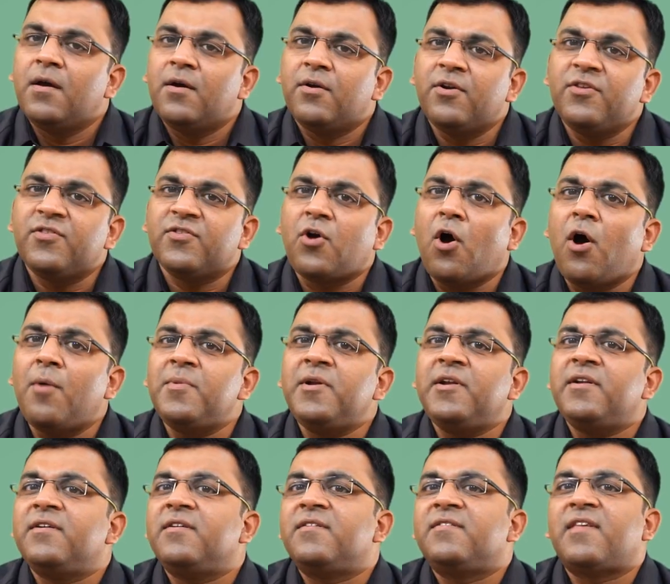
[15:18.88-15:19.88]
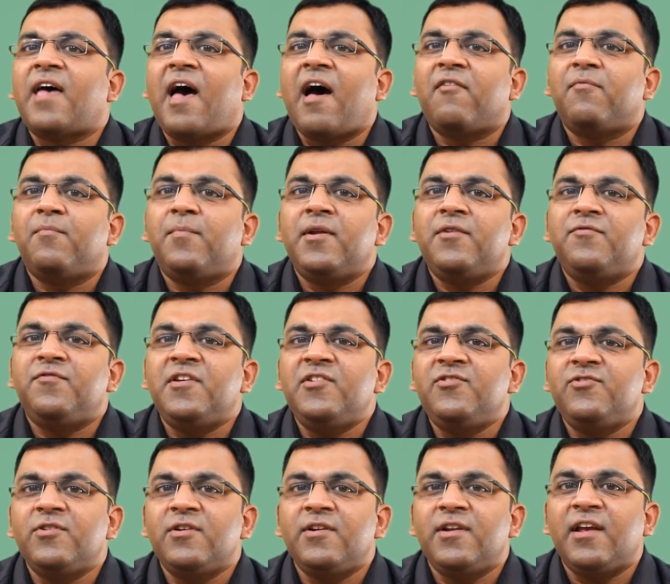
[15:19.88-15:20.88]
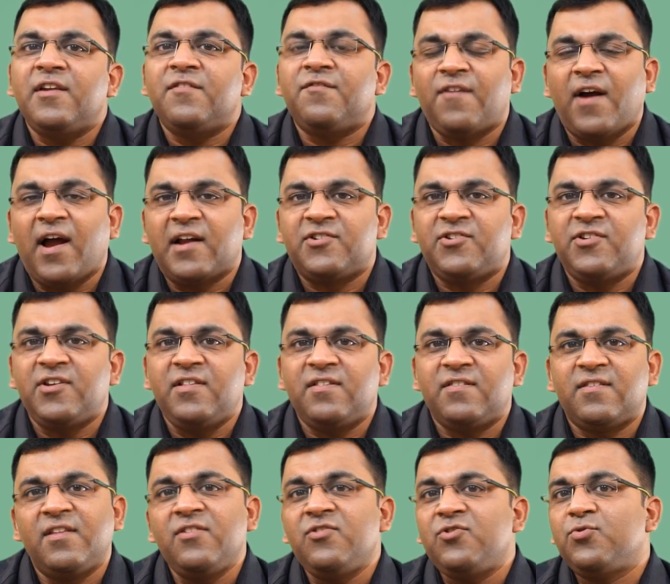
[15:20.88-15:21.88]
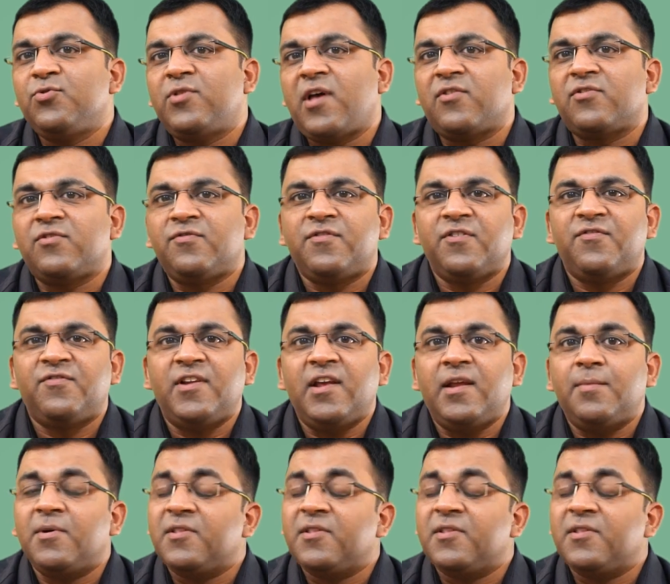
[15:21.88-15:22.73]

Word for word: Riskometers have been featured in fact sheets since 2015,